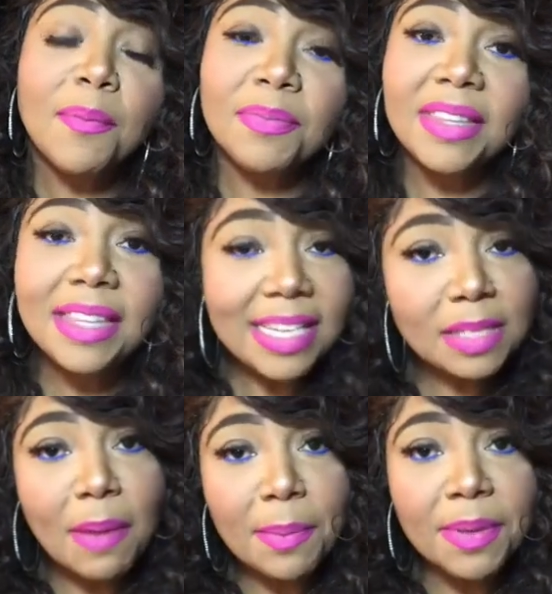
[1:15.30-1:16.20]

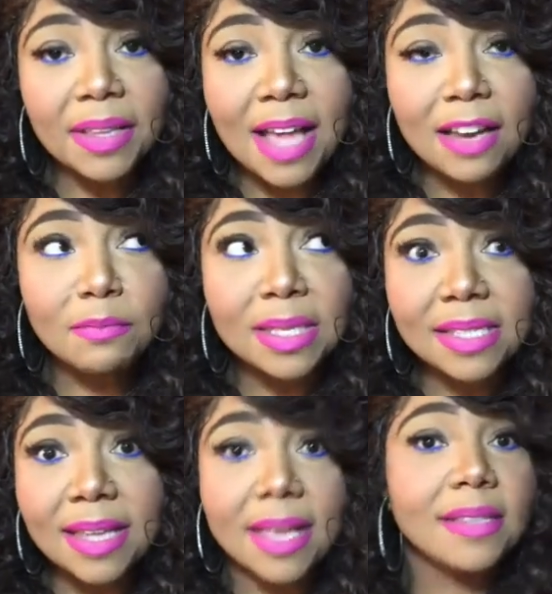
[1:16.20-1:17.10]
these might be a lot of
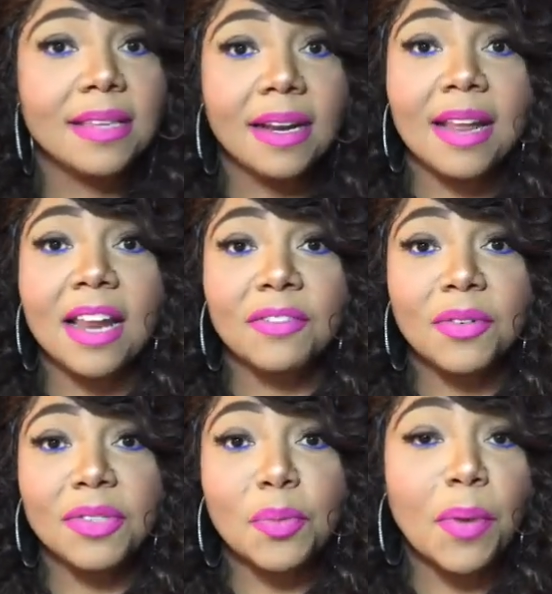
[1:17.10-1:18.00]
mistakes that a lot of
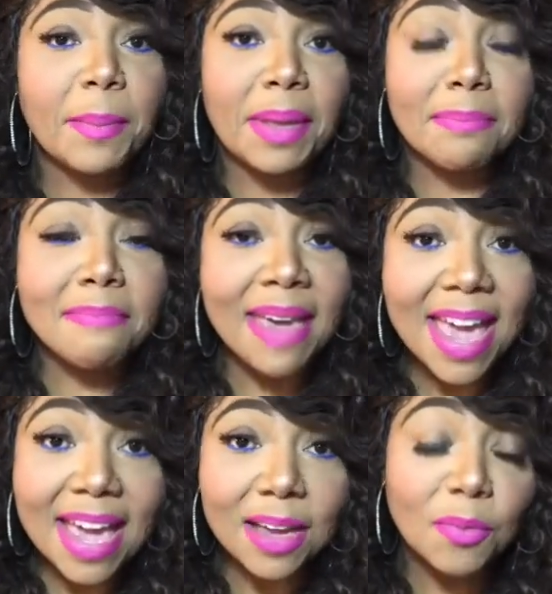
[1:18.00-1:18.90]
us women
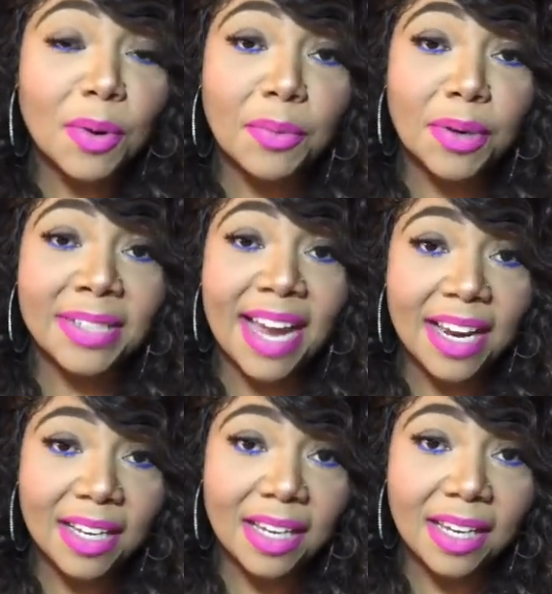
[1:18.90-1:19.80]
make when we're
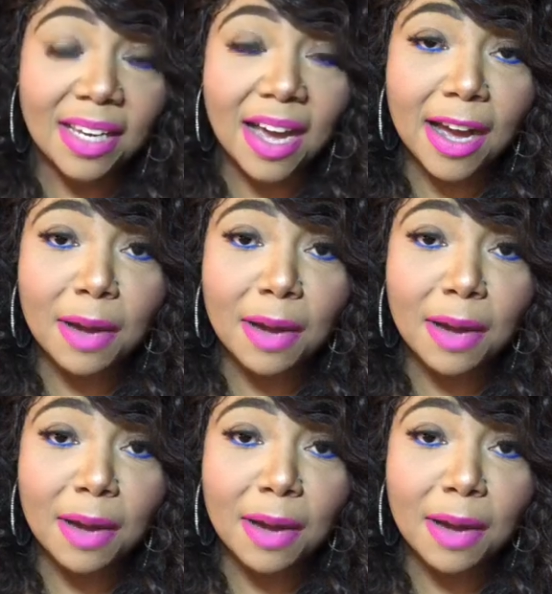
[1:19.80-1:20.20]
dating